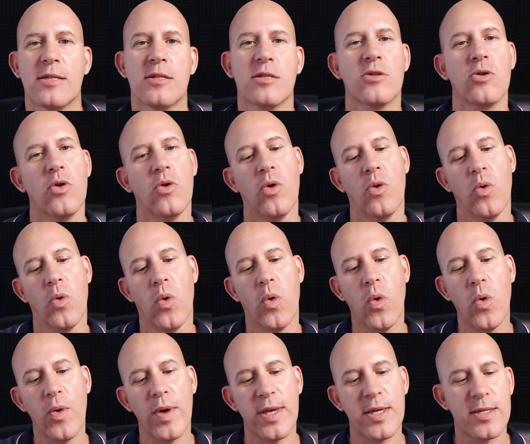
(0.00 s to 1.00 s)
So
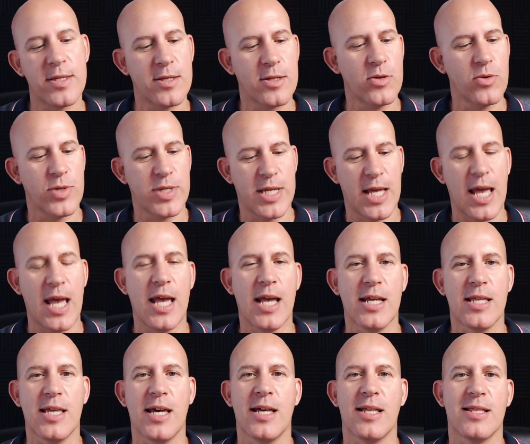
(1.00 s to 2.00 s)
who is to say
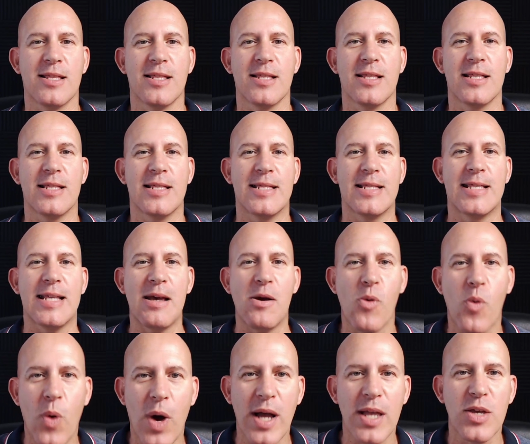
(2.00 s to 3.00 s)
that the
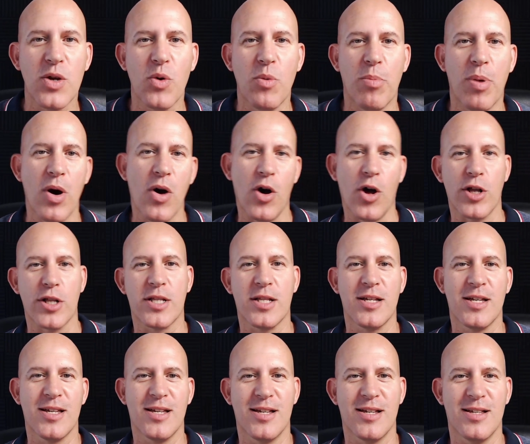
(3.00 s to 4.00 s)
one you bought,
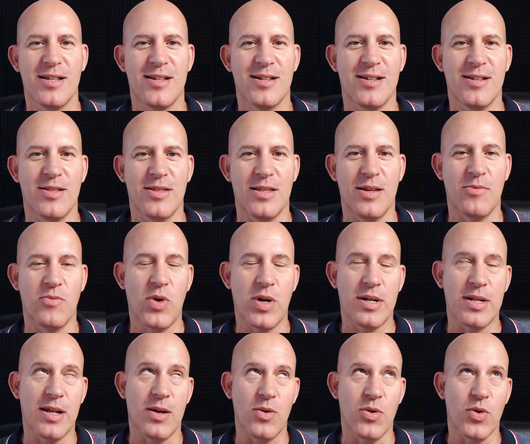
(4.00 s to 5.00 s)
the one
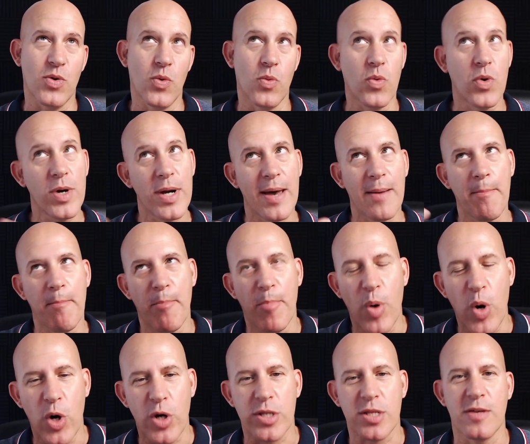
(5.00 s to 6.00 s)
that you would have
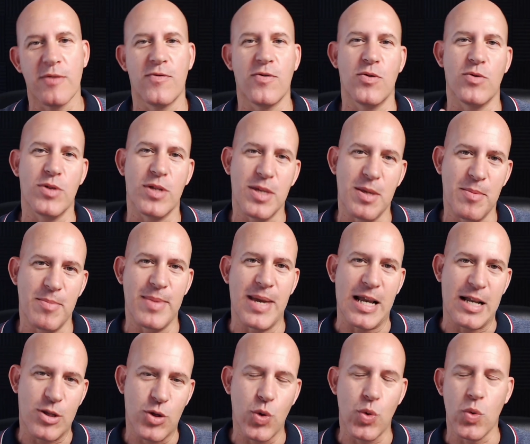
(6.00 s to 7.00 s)
bought if you didn't
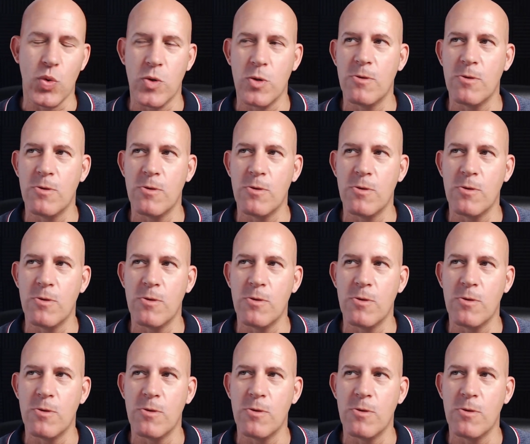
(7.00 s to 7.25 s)
make two,